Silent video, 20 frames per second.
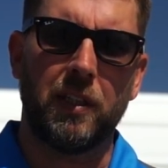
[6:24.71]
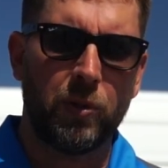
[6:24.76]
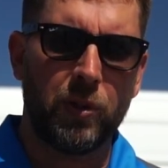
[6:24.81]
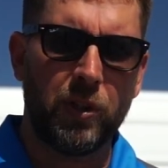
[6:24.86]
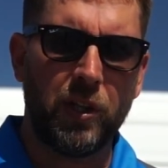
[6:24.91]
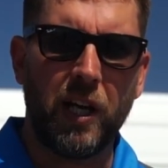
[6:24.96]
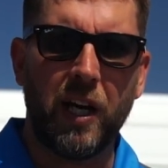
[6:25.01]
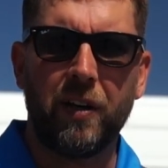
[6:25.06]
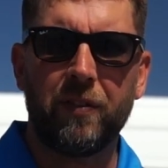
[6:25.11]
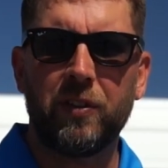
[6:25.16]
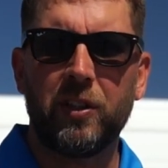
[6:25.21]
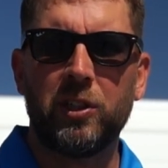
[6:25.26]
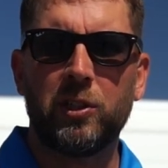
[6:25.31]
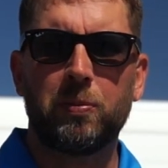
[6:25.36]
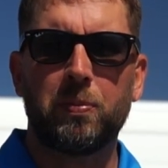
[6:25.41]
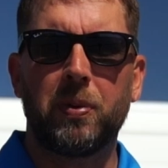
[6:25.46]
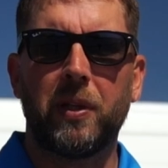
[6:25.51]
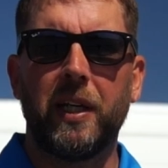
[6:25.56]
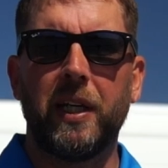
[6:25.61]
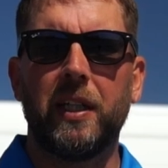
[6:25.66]
When you have these
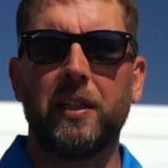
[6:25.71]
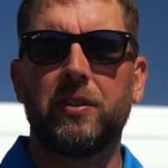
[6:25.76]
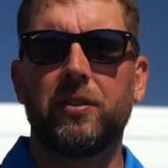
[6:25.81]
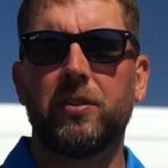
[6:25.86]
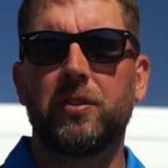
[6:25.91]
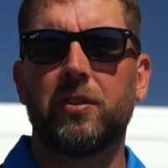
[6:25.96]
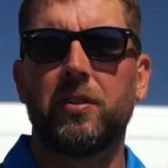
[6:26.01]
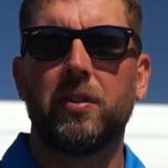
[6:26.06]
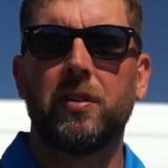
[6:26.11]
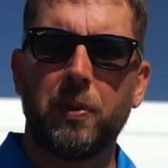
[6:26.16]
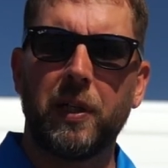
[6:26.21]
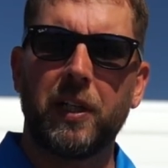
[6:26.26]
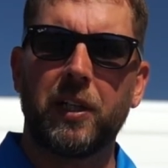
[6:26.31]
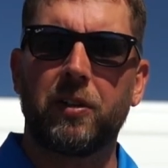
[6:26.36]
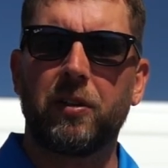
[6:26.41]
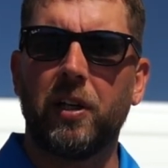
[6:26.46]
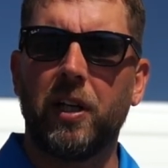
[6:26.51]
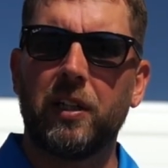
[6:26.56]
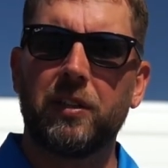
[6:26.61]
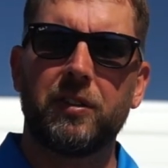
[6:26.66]
plates spread
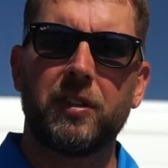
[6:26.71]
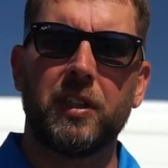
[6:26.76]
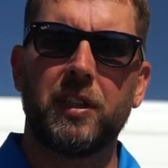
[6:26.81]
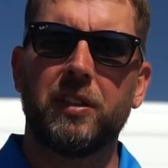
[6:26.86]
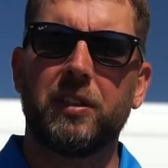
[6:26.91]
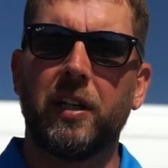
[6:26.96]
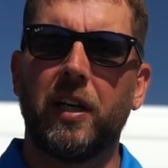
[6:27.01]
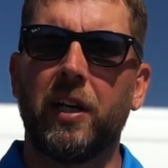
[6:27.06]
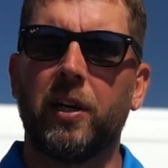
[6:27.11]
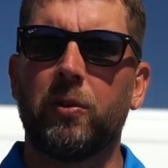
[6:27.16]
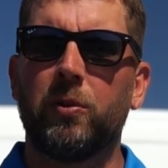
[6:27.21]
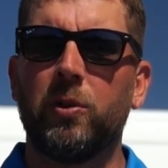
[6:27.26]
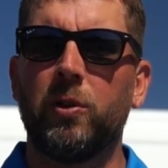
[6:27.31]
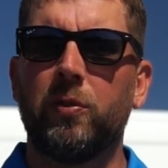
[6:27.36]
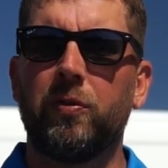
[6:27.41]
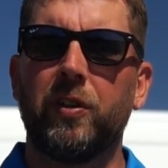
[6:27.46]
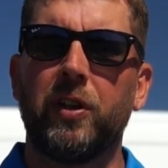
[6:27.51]
across the entire roof,